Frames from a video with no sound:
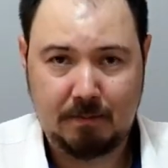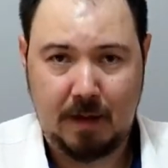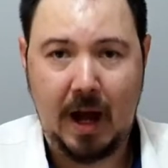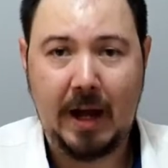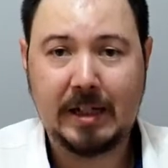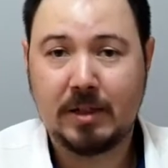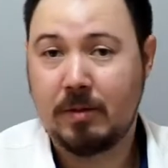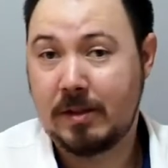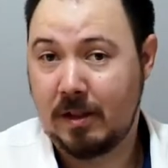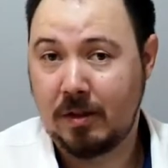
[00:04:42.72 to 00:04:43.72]
highest
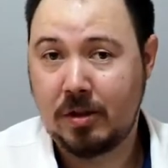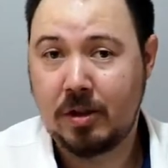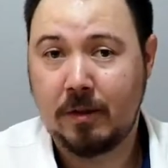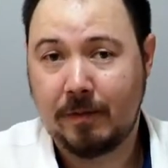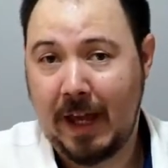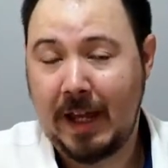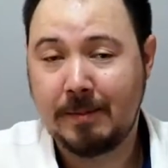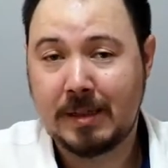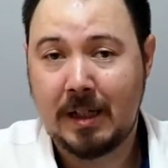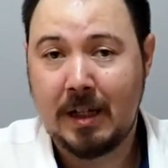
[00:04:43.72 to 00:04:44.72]
resolution of
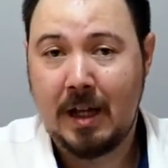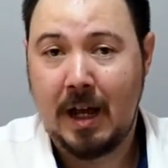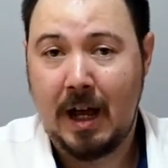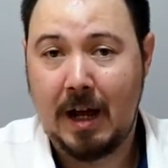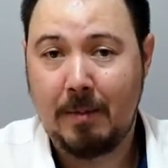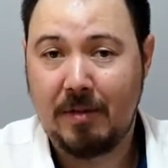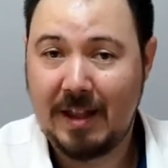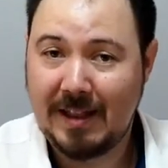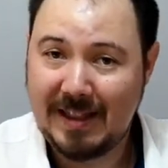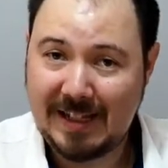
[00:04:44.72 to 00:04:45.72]
games,
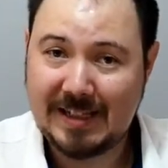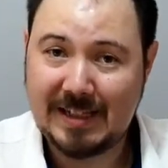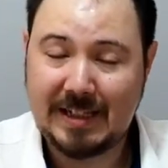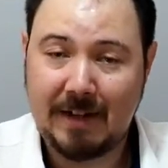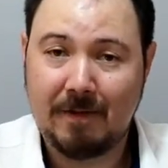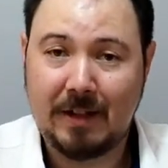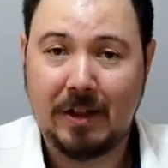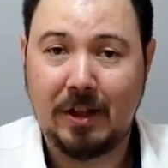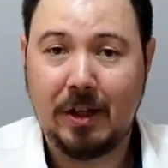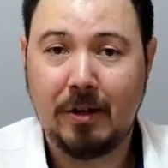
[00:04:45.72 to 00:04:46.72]
then this is definitely
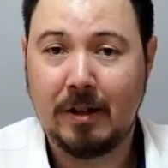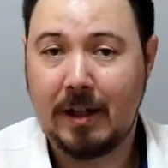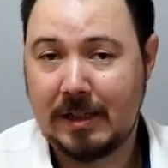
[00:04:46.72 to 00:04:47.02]
the unit.